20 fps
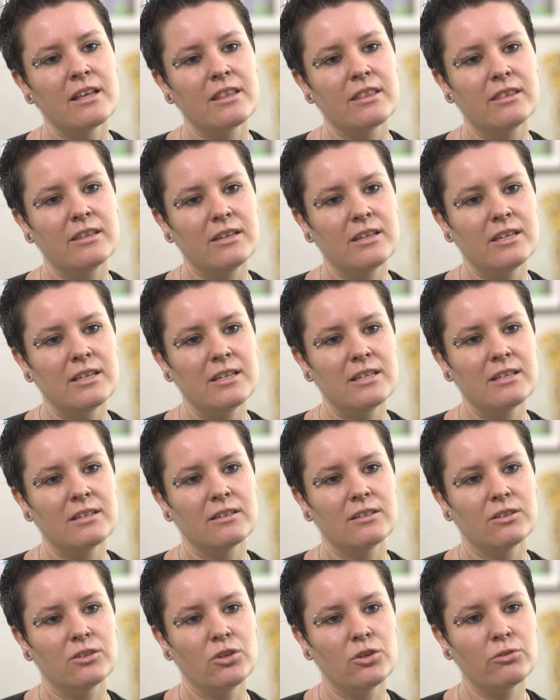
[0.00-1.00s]
the
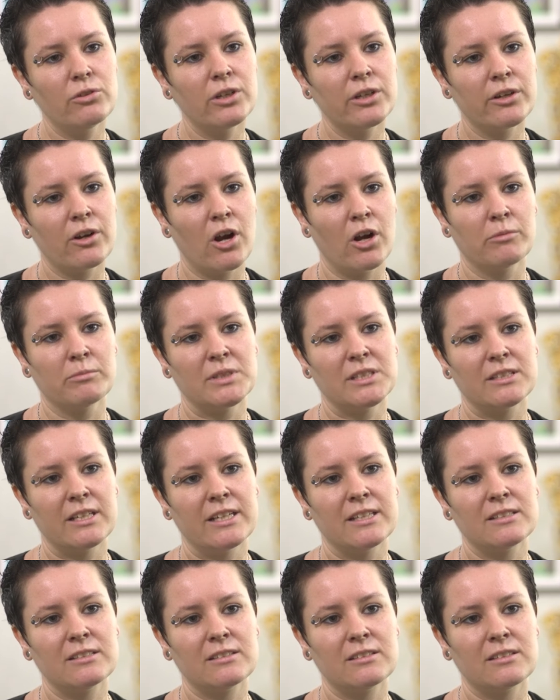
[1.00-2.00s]
nuclear armed
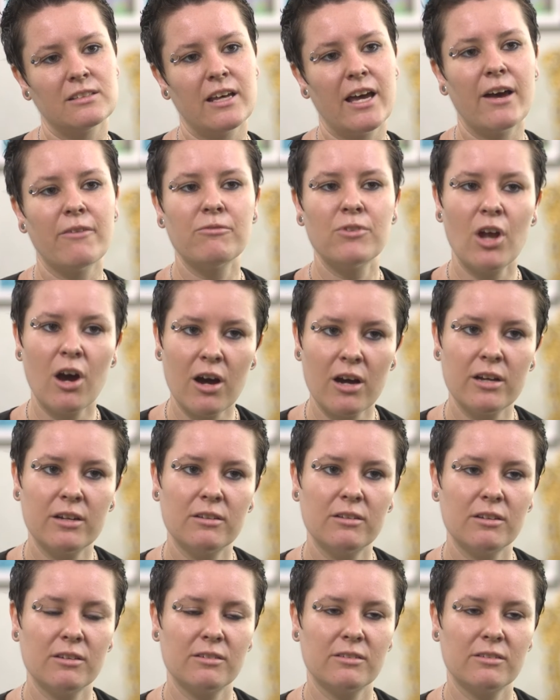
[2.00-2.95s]
states have not